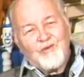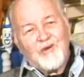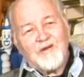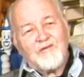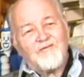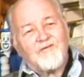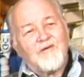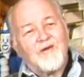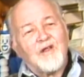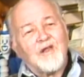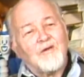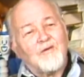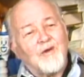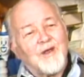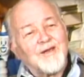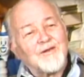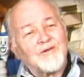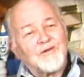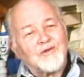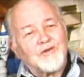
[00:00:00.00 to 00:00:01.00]
One fellow
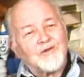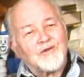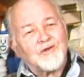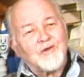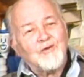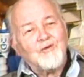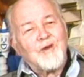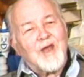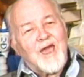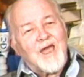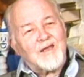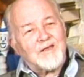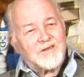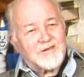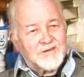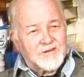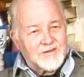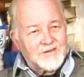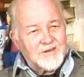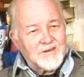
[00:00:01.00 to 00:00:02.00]
worked 2
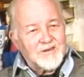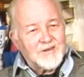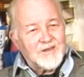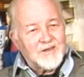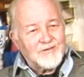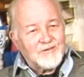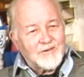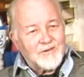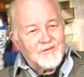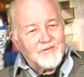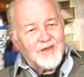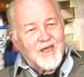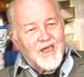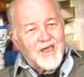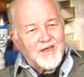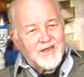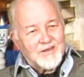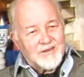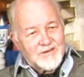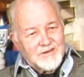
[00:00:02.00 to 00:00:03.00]
nights and 2
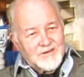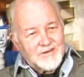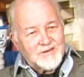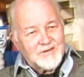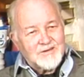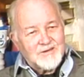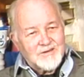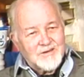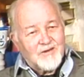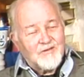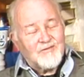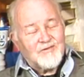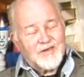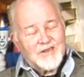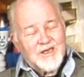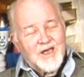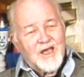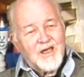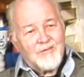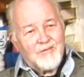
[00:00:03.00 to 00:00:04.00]
days
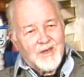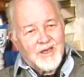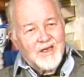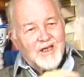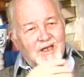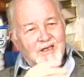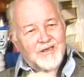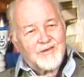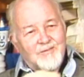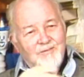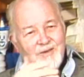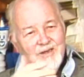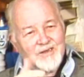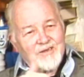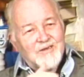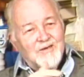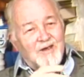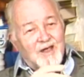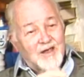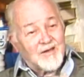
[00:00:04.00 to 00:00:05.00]
overtime and got the
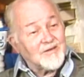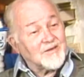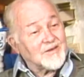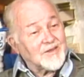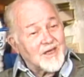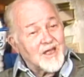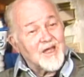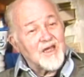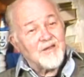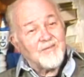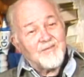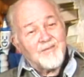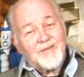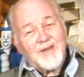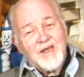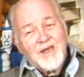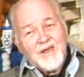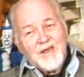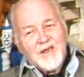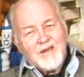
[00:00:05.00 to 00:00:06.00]
picture out in time.
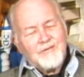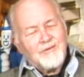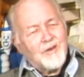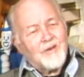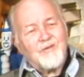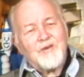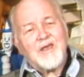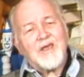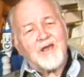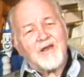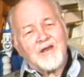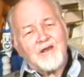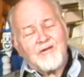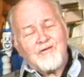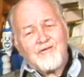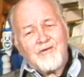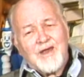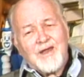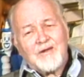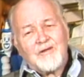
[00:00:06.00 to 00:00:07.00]
No, we had
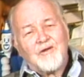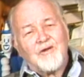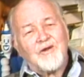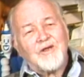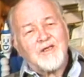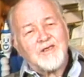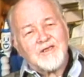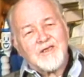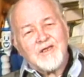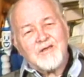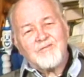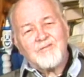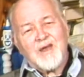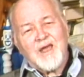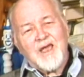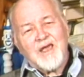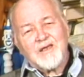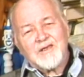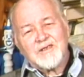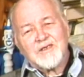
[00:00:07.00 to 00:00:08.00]
a great loyalty,
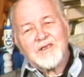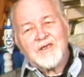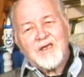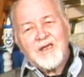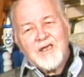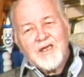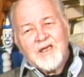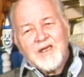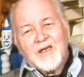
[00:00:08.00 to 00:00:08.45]
Max,